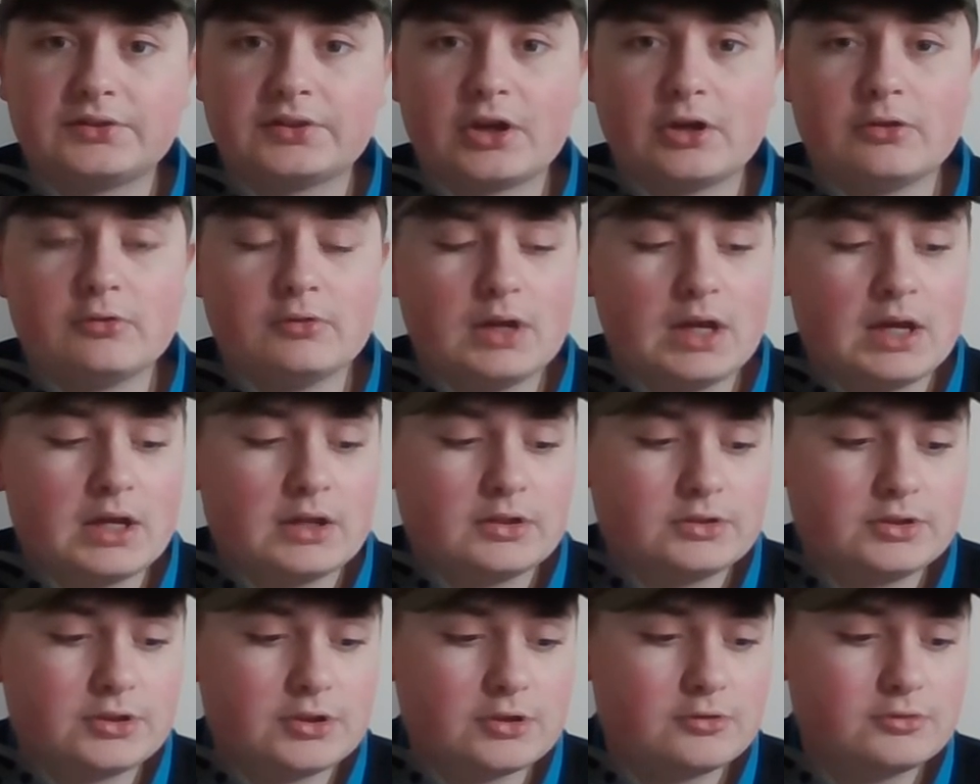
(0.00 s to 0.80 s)
So
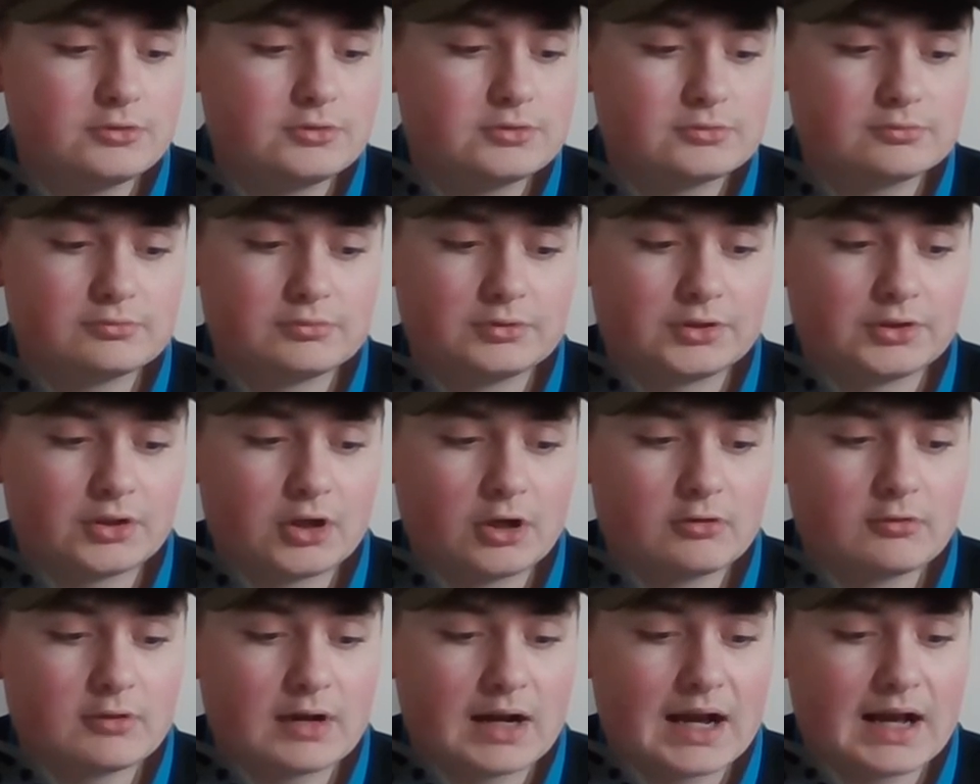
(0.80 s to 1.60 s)
huge
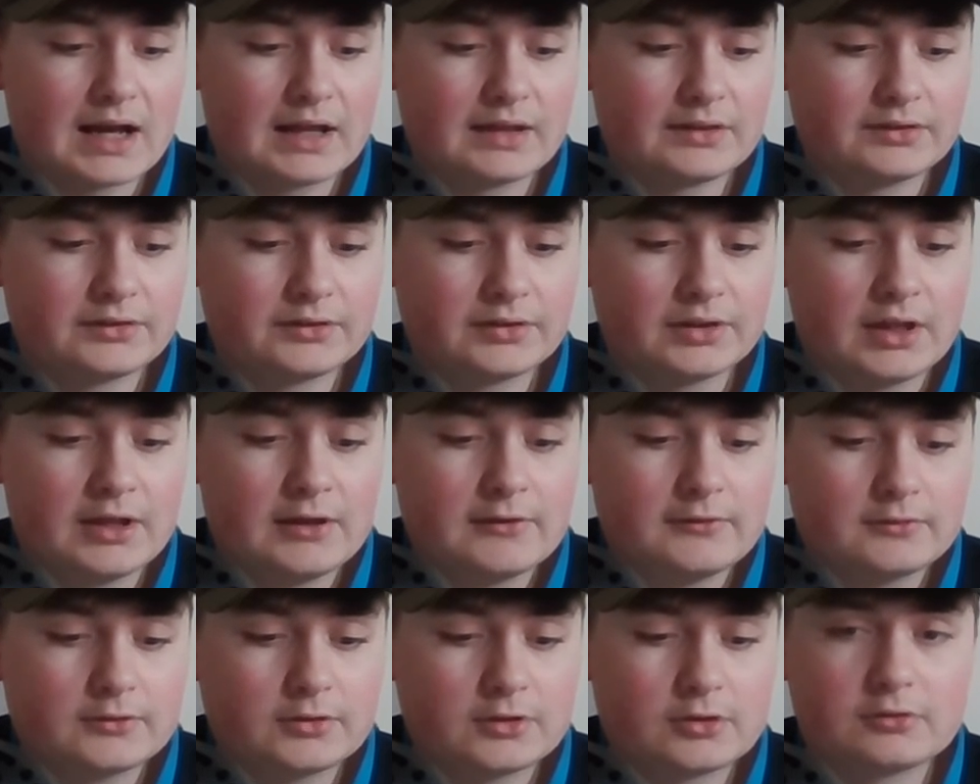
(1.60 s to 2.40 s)
result, and
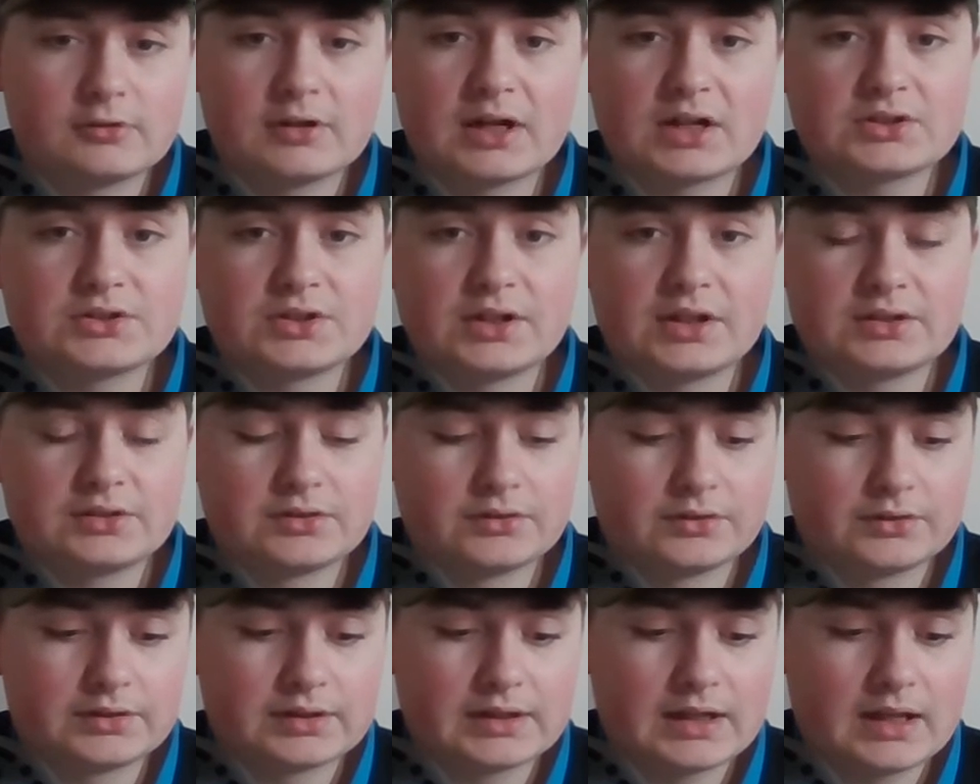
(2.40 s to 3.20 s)

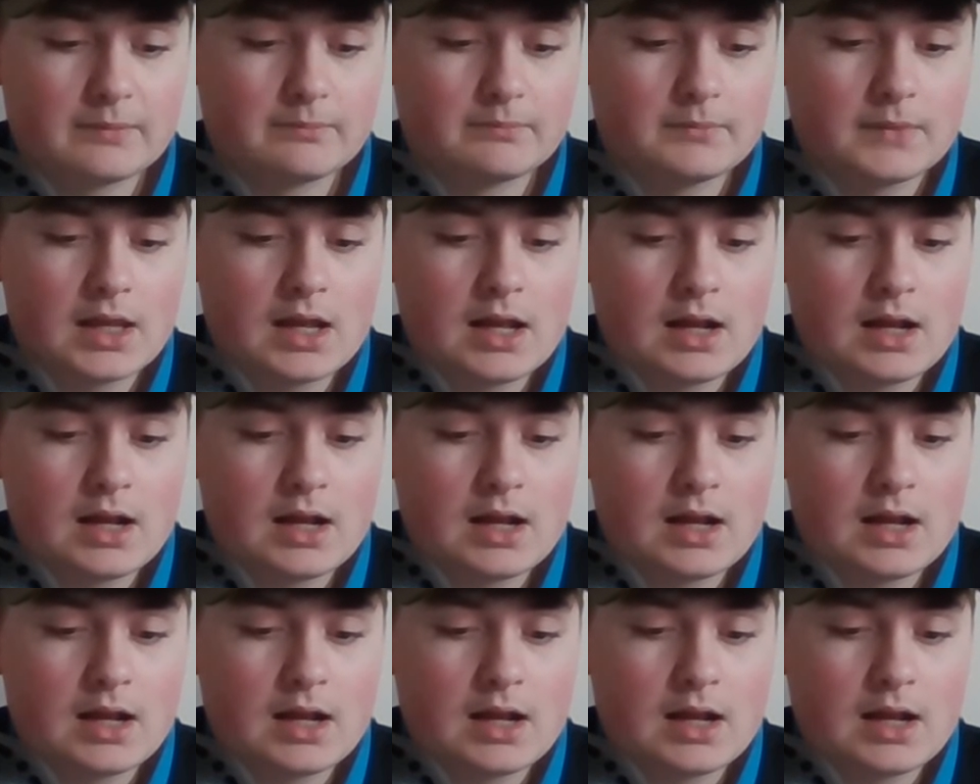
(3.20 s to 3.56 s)
congratulations to them.